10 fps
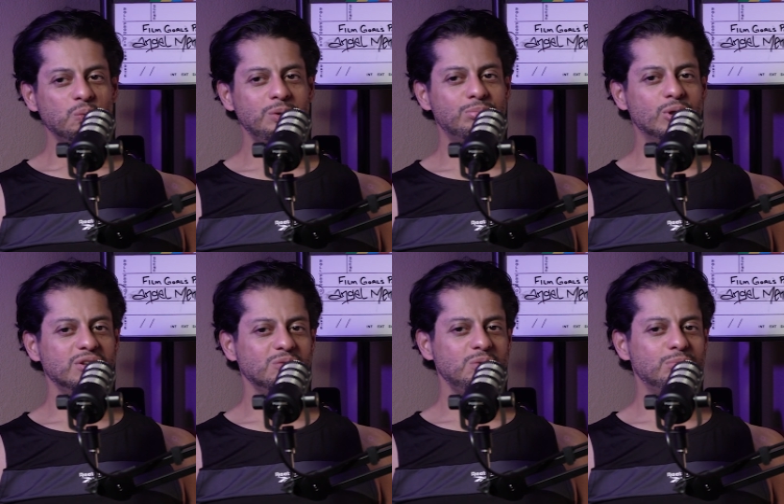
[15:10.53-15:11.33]
We
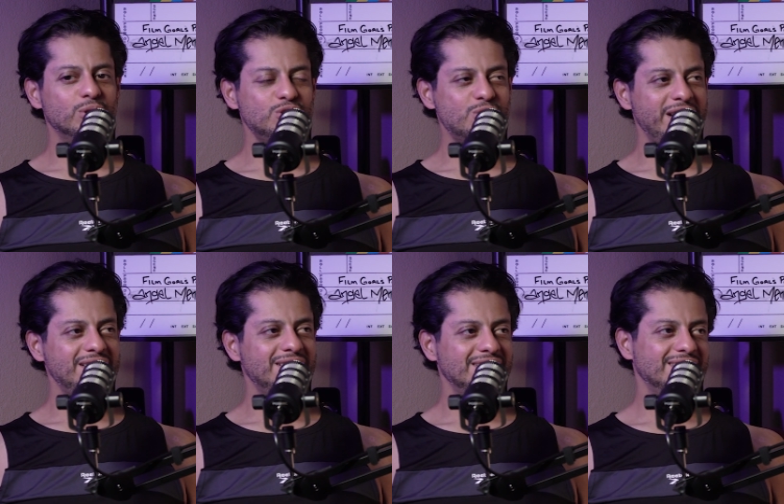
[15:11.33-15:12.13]
both
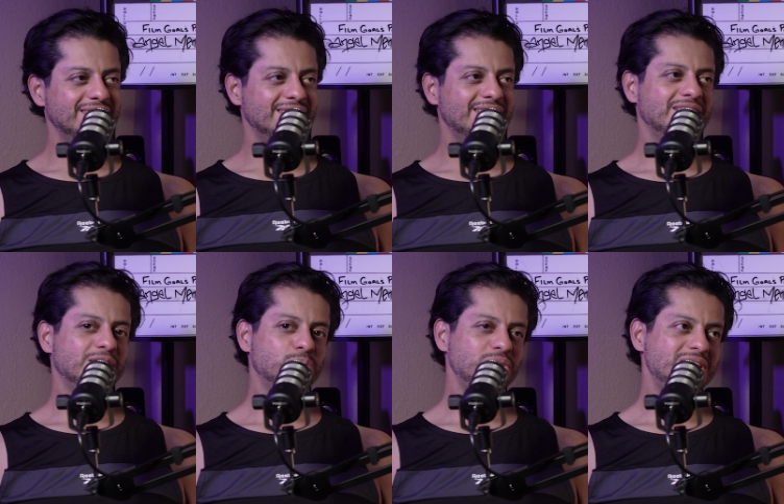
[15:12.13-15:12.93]
trained
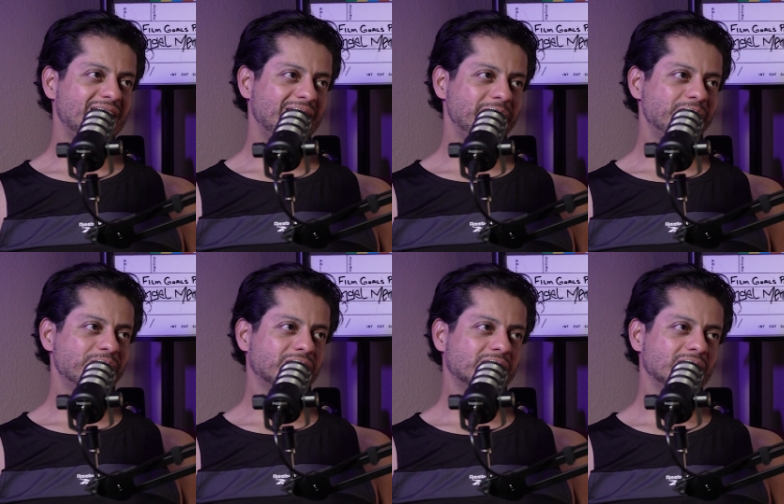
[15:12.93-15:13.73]
Muay Thai
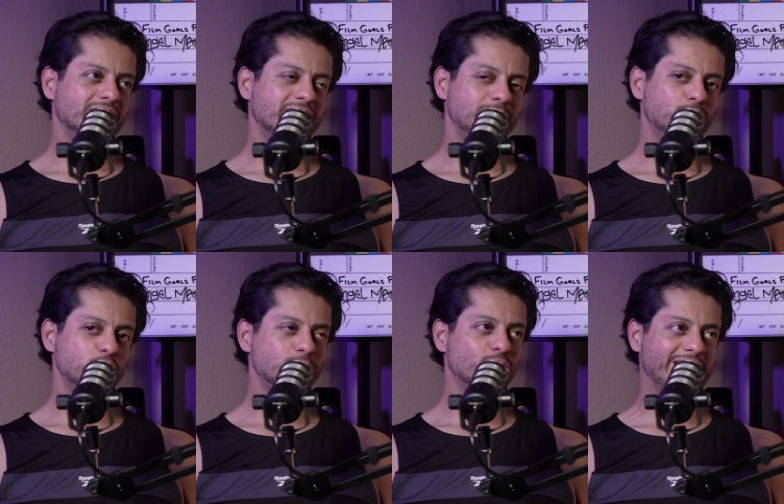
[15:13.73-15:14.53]
and
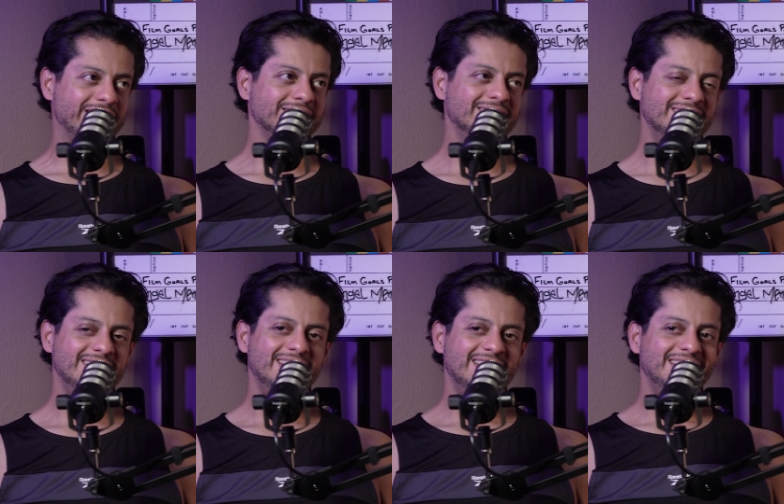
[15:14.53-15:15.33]
Muay Boran,
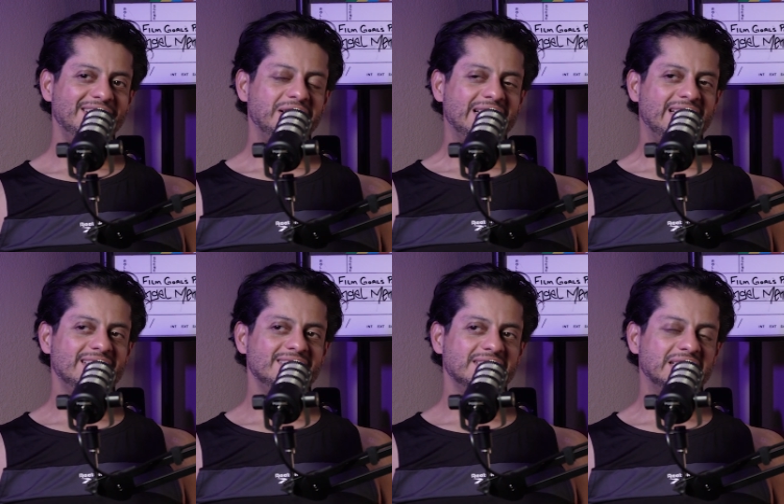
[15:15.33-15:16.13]

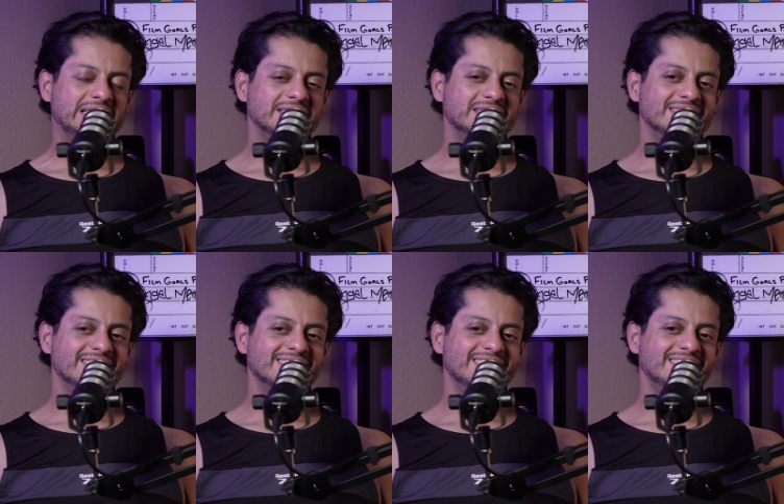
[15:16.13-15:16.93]
and
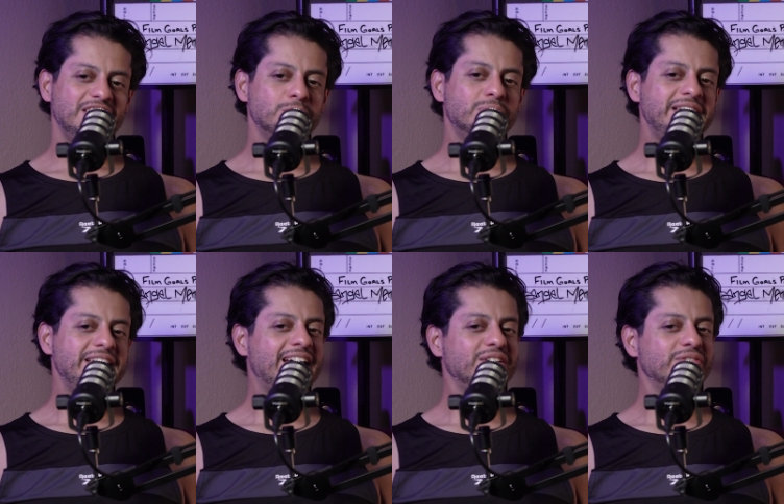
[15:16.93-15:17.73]
but
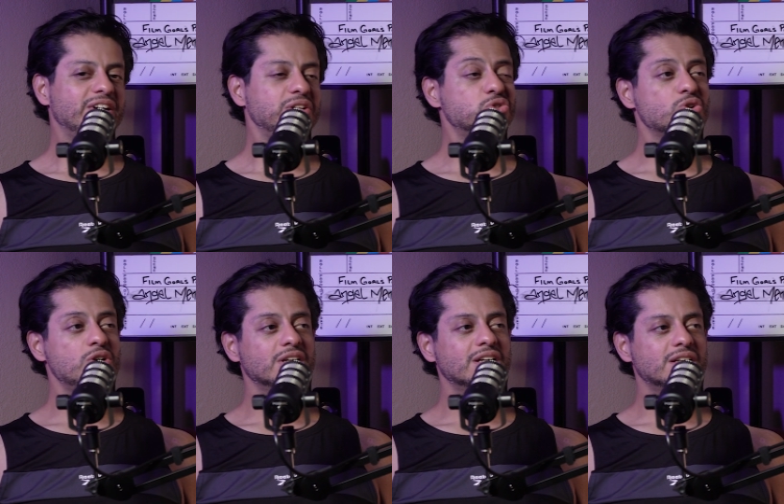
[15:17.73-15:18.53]
he had a very
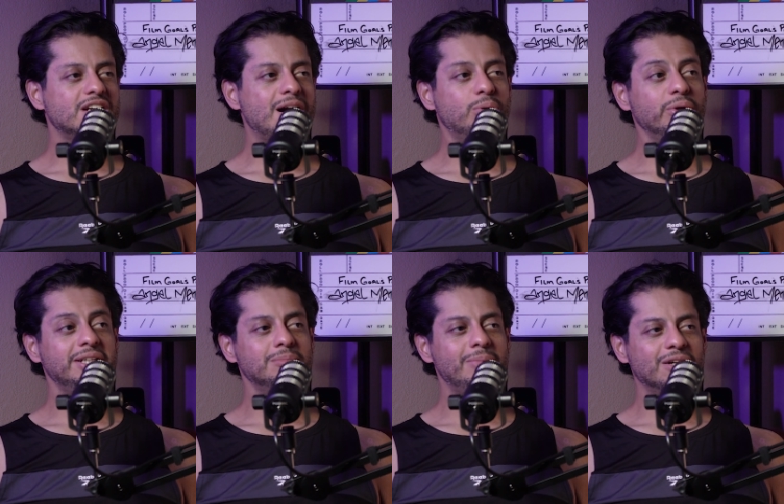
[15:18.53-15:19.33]
strong
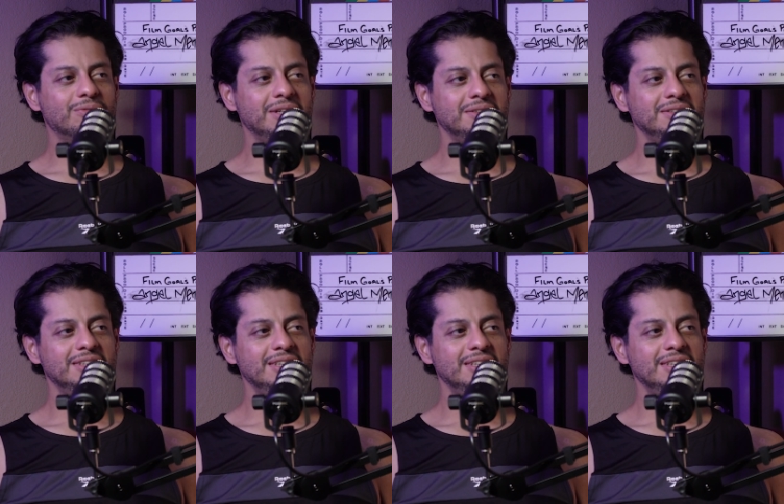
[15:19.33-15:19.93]
capoeira background,